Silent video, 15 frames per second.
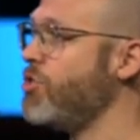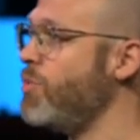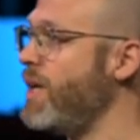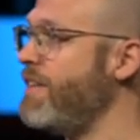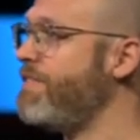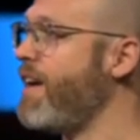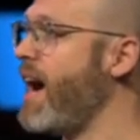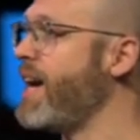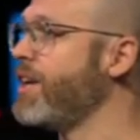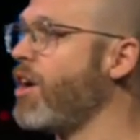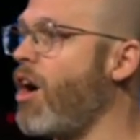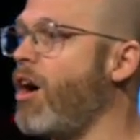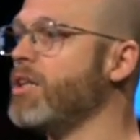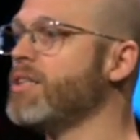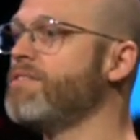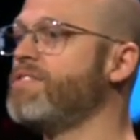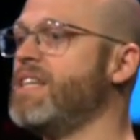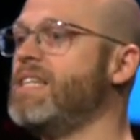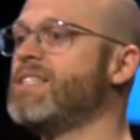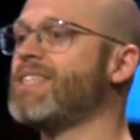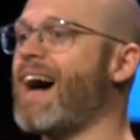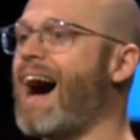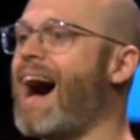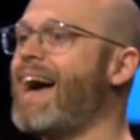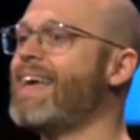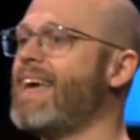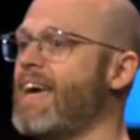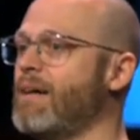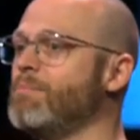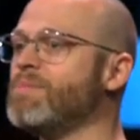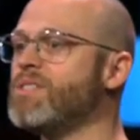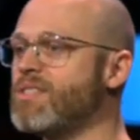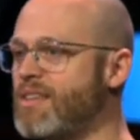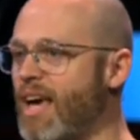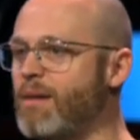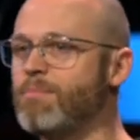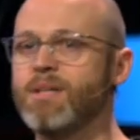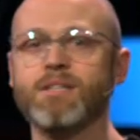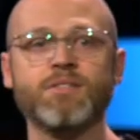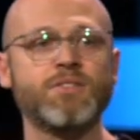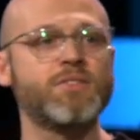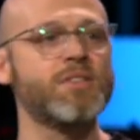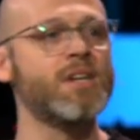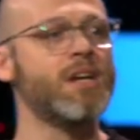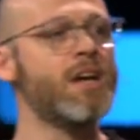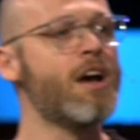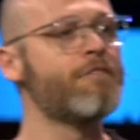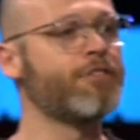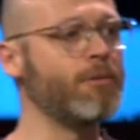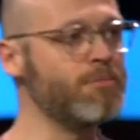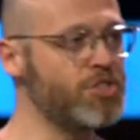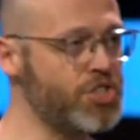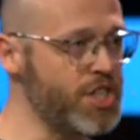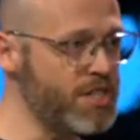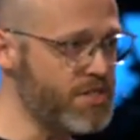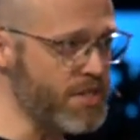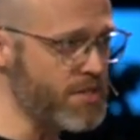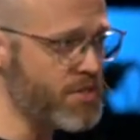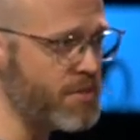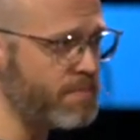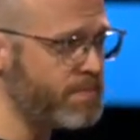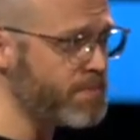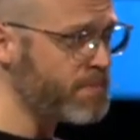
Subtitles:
do we find all of these I Am statements from Jesus.